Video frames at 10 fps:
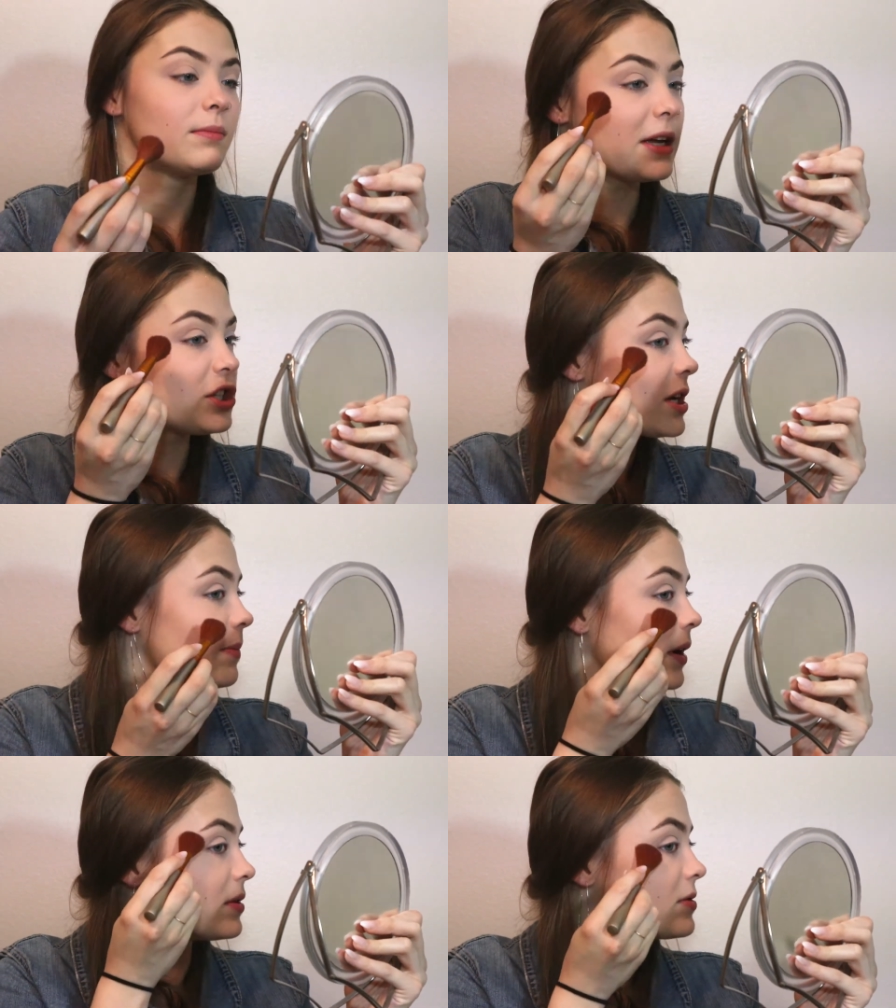my
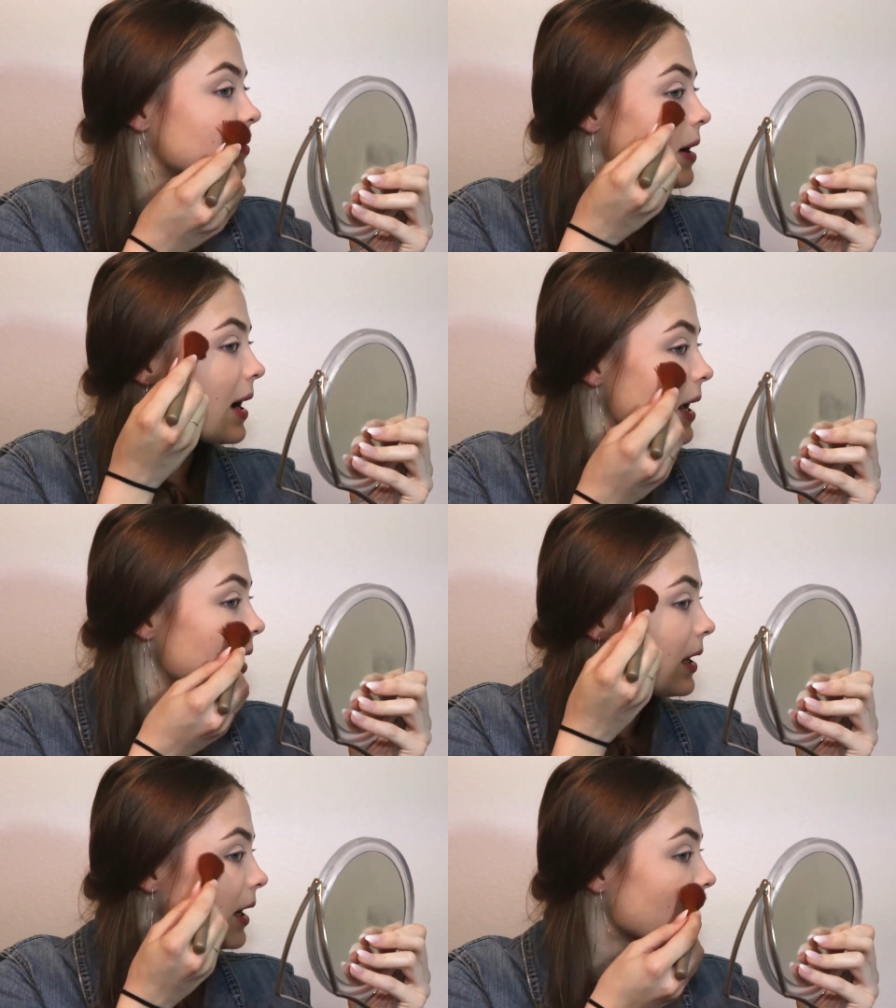cheekbones right
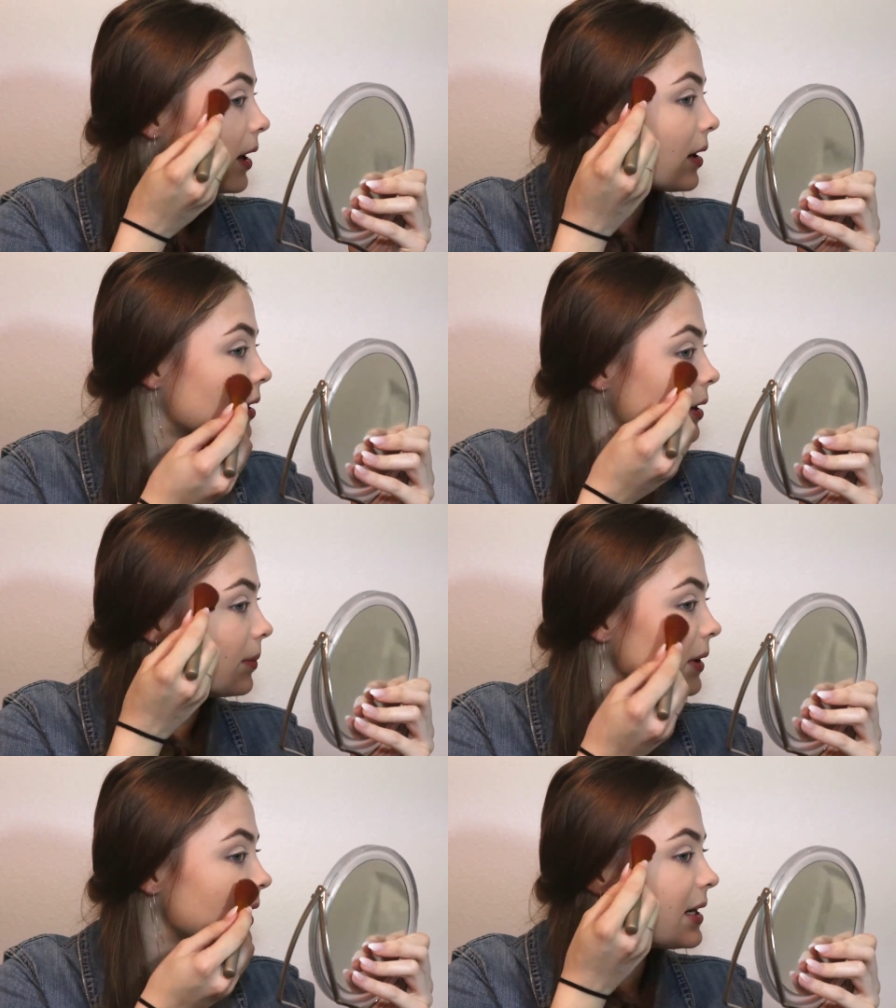here.
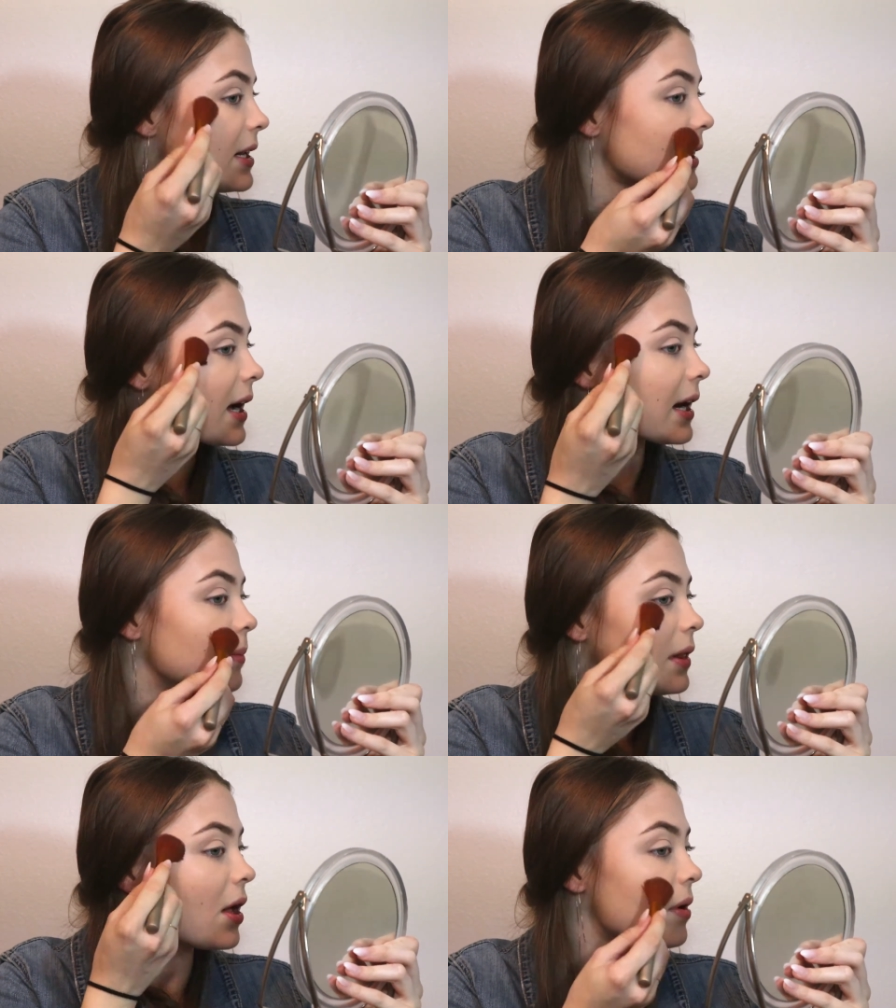Blend it kind
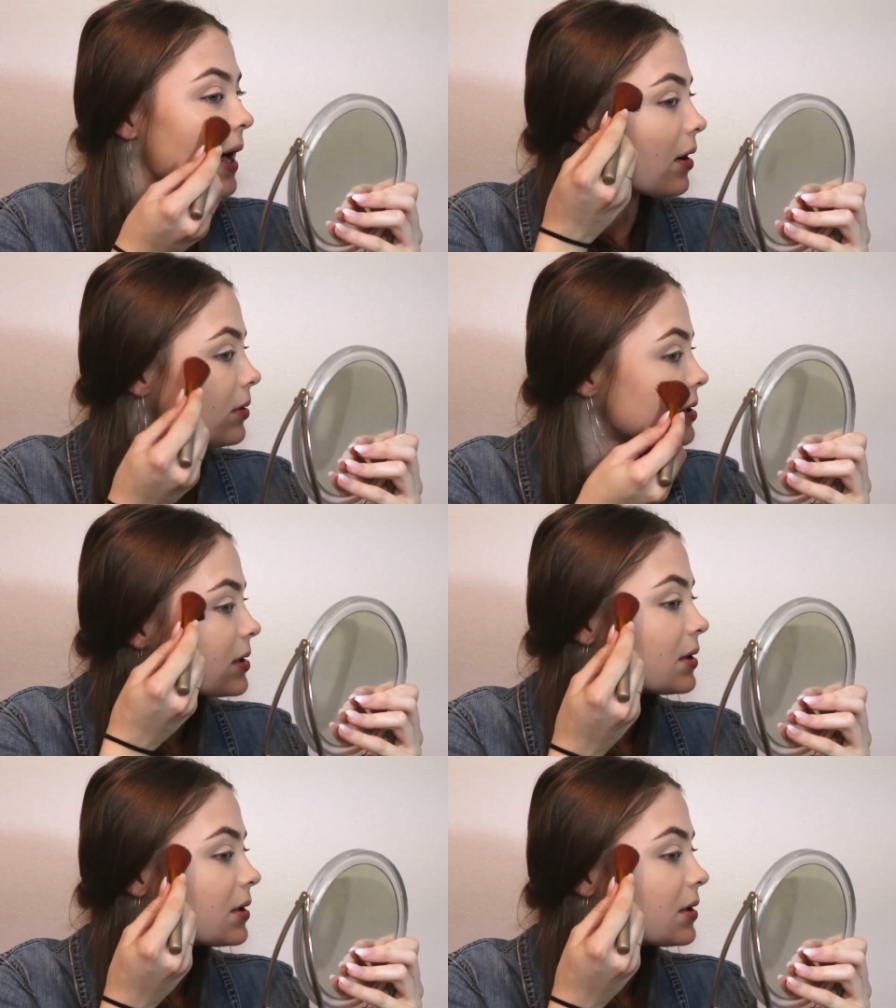of blown out